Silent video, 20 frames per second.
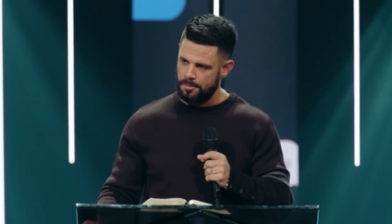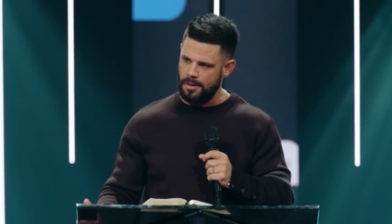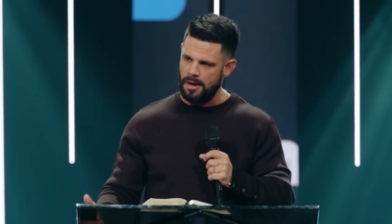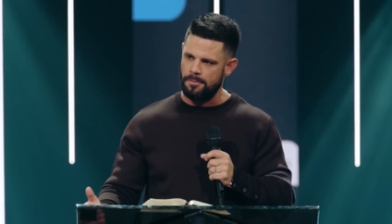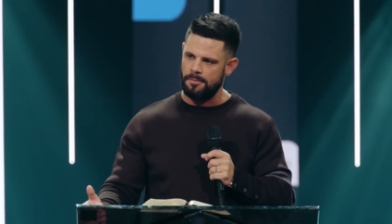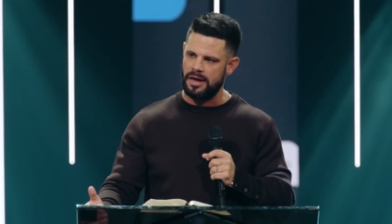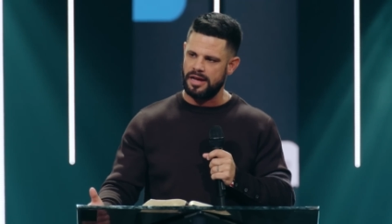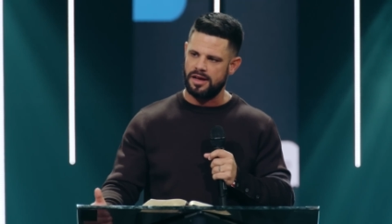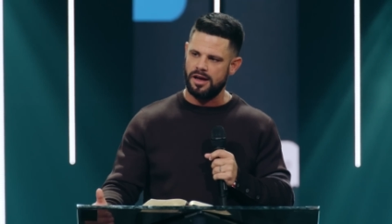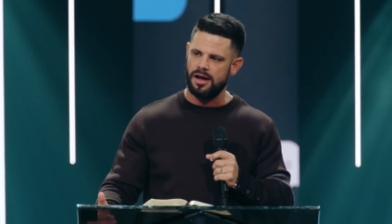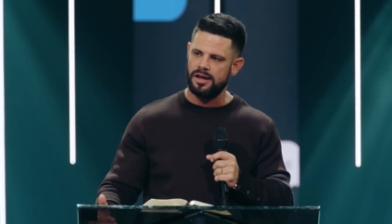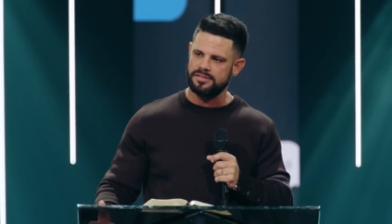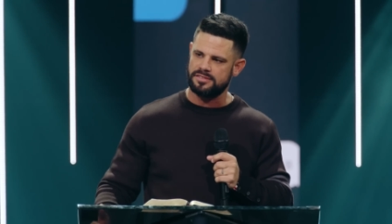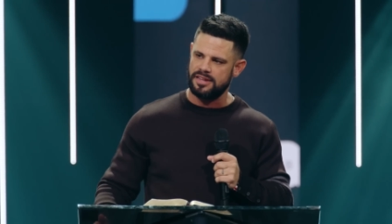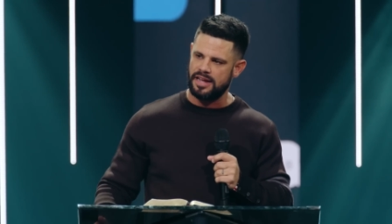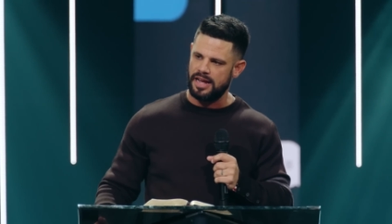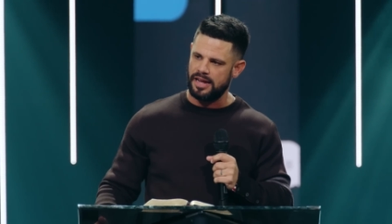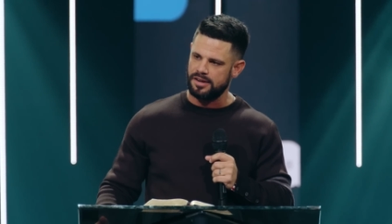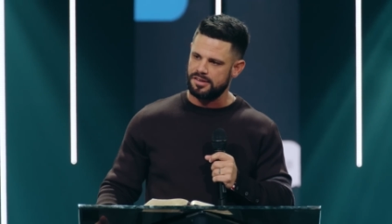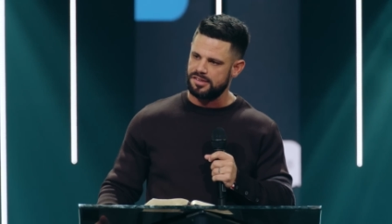about my
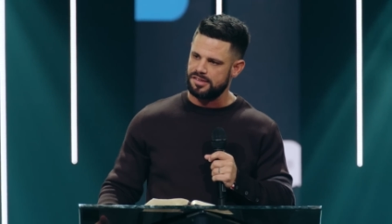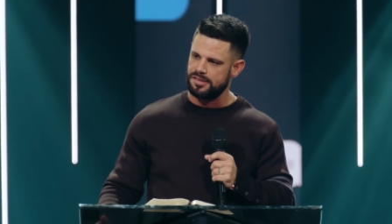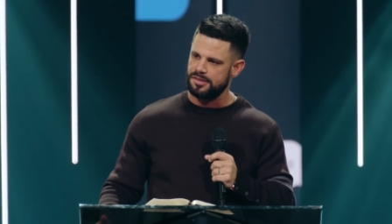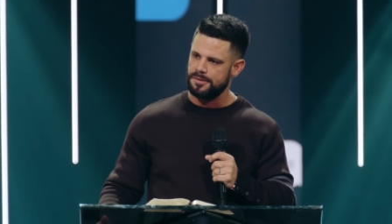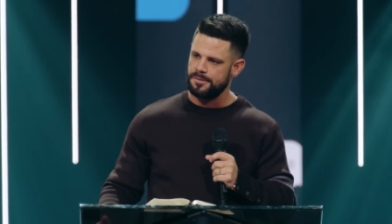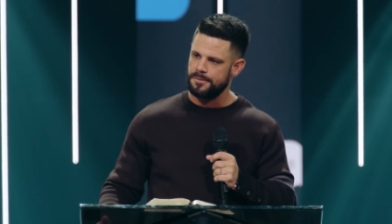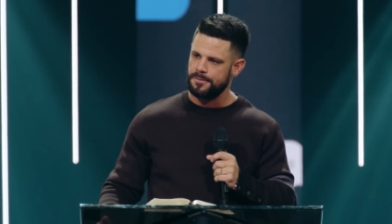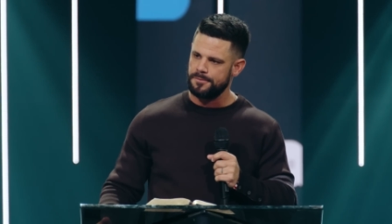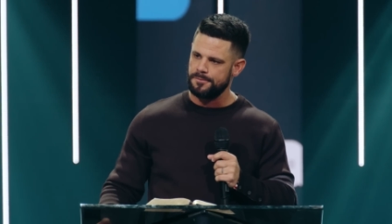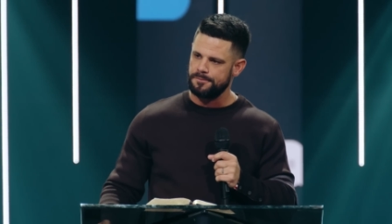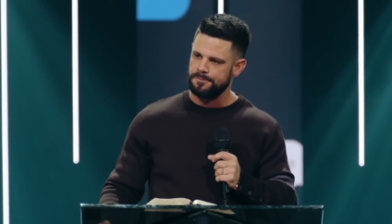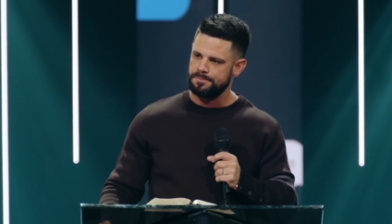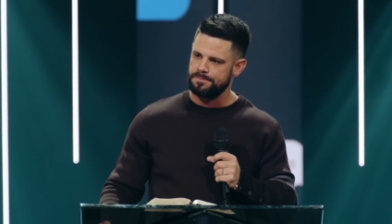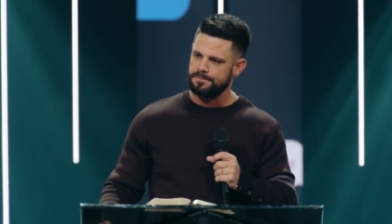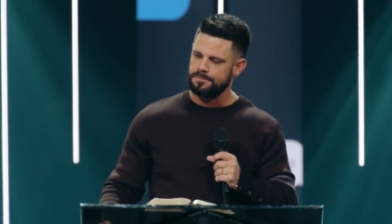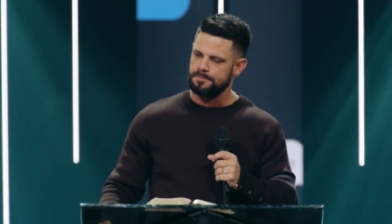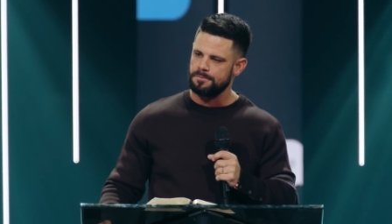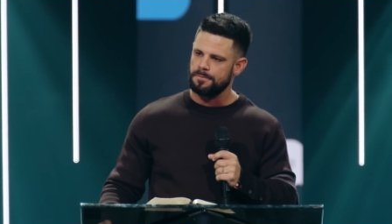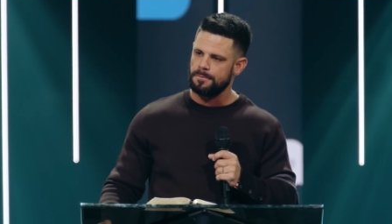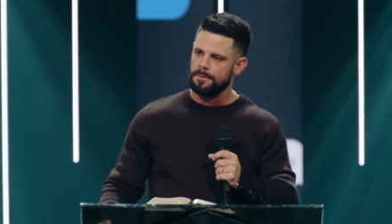contacts,
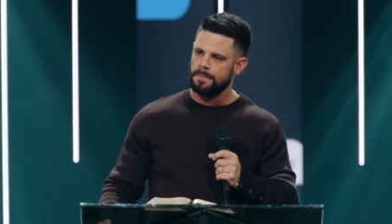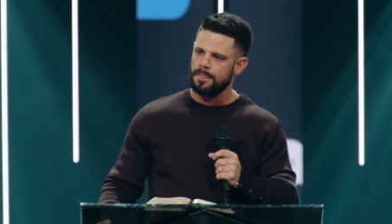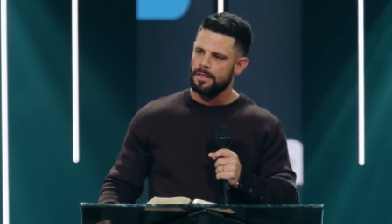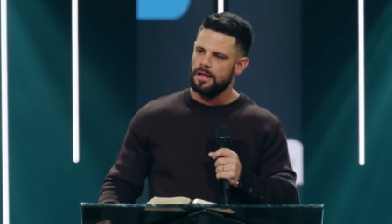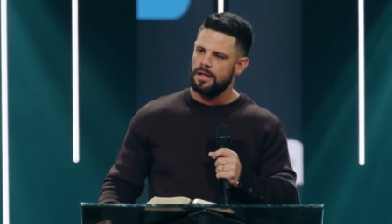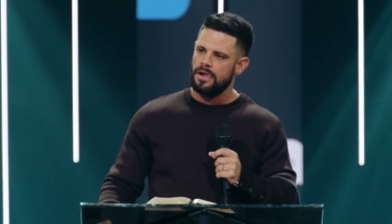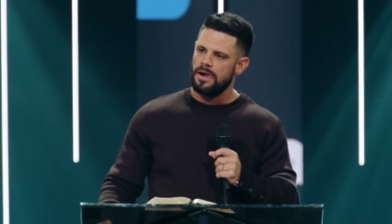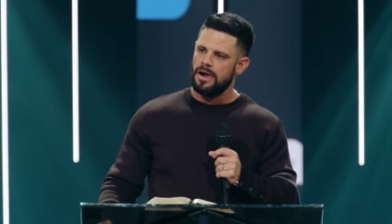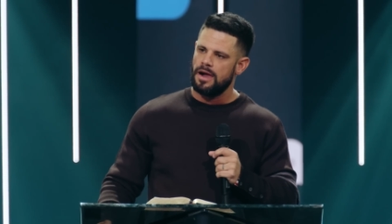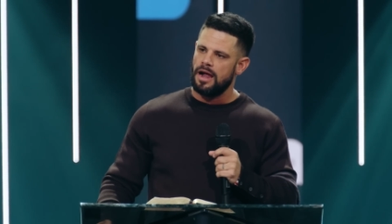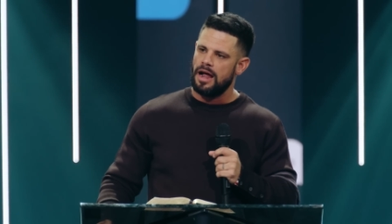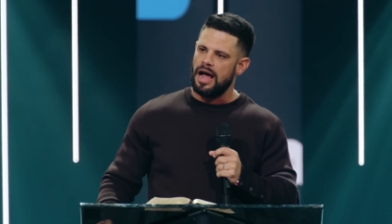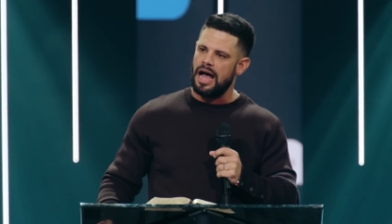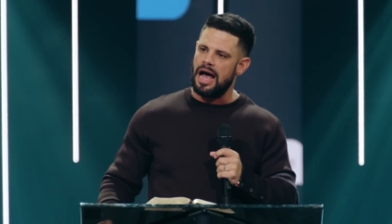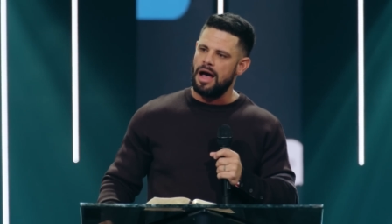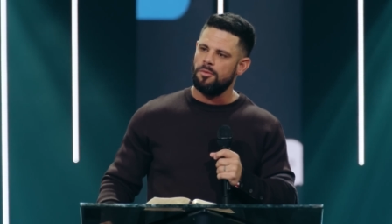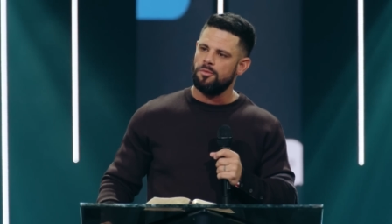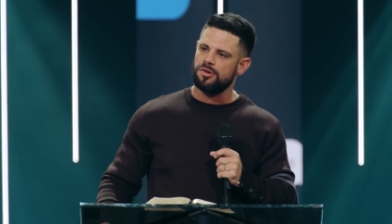I